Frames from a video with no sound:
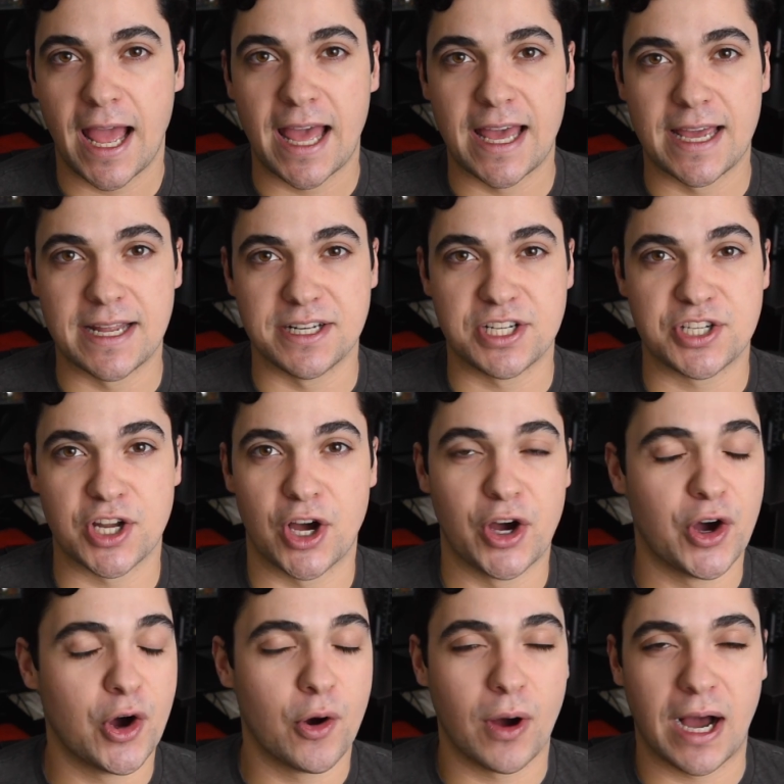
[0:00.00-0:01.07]
And
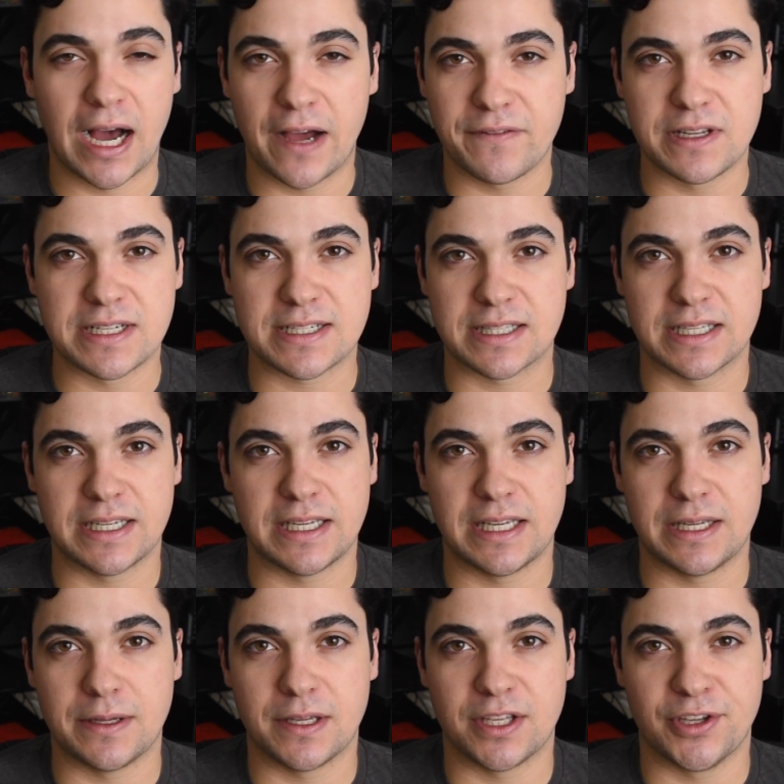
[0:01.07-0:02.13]
so
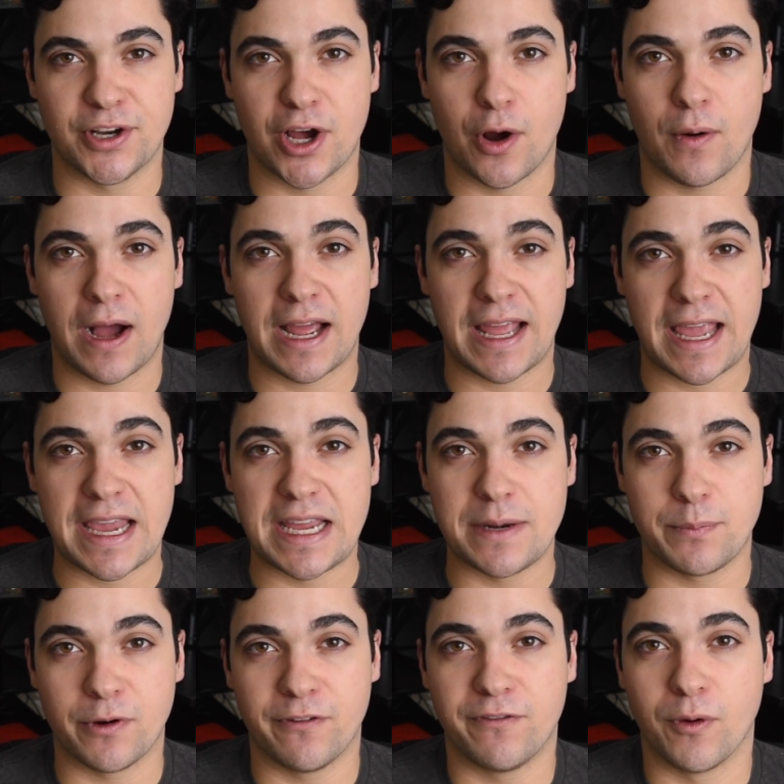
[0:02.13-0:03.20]
obviously, I
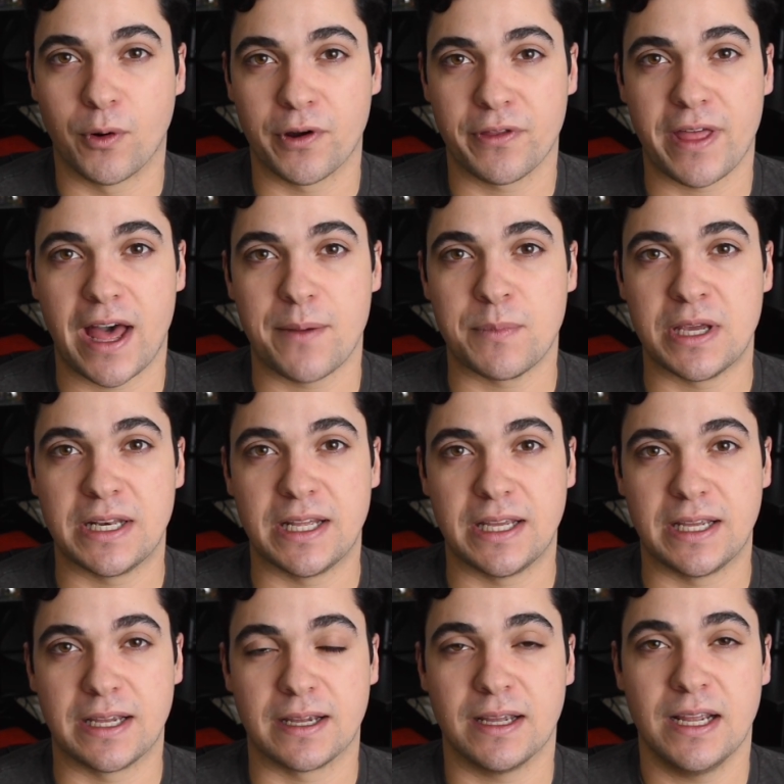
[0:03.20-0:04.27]
ate before that
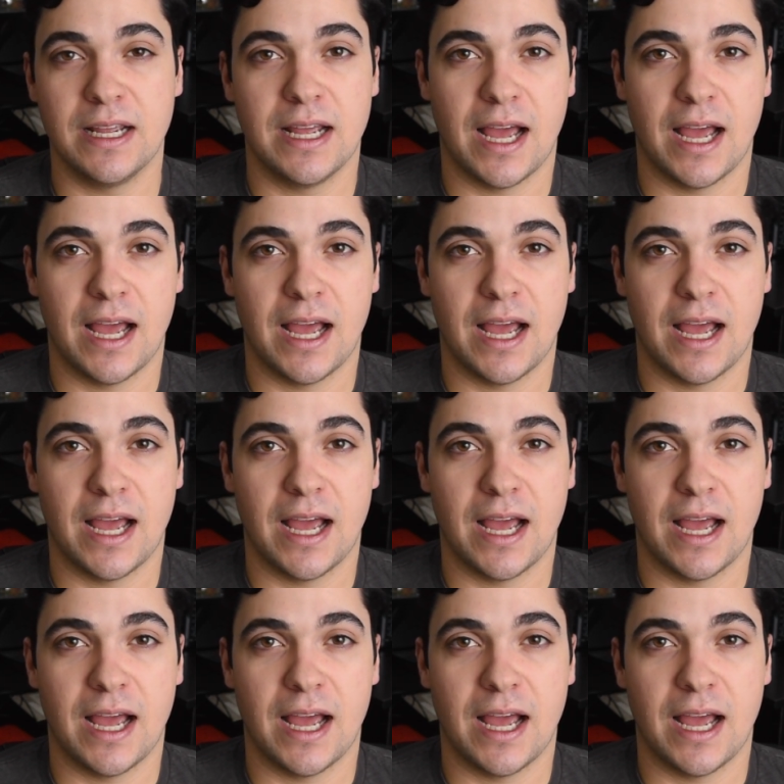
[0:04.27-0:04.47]
meeting.